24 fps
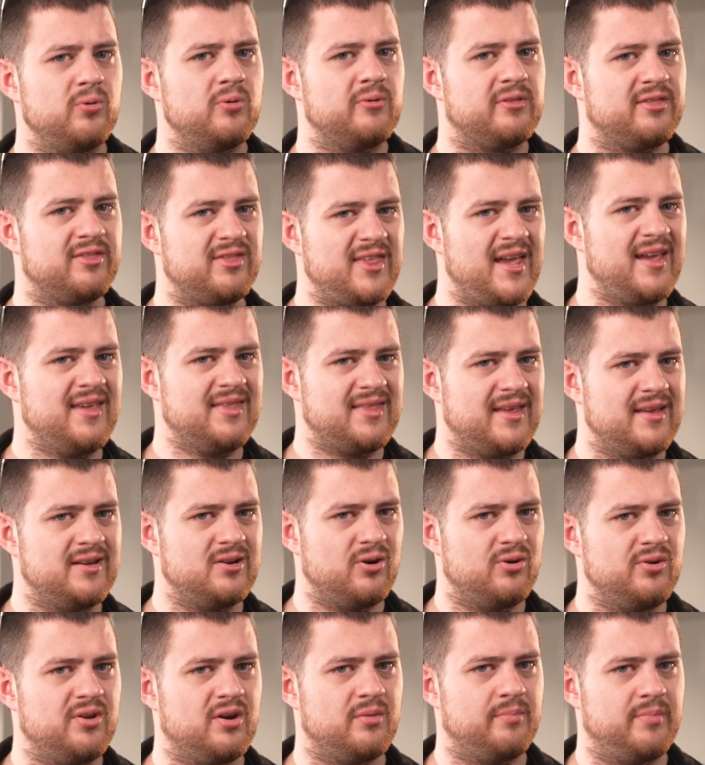who think they
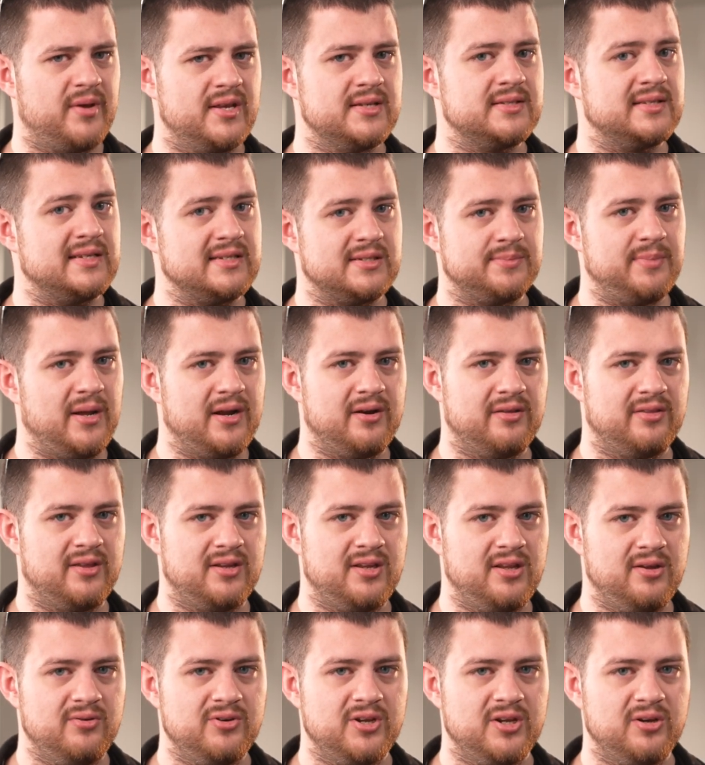know your business better
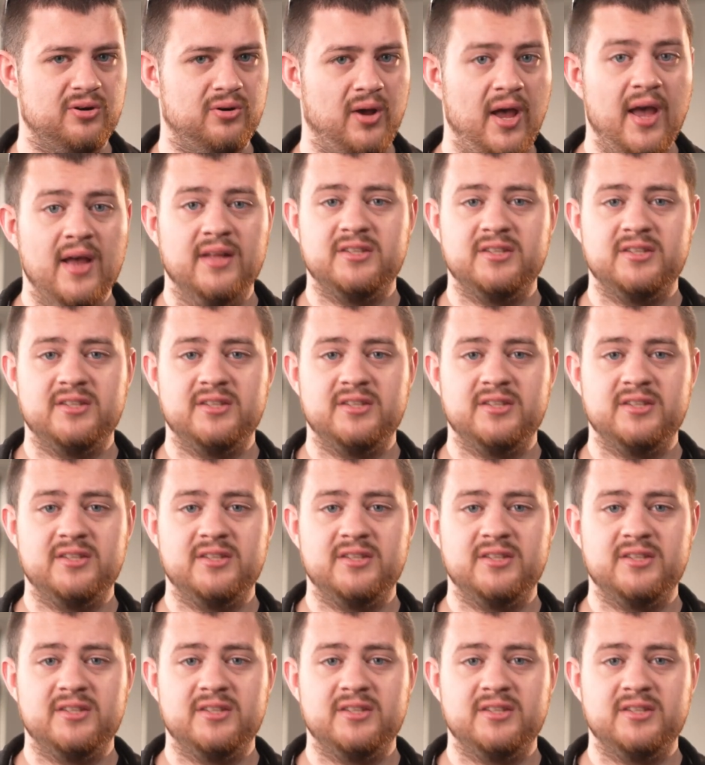than you do,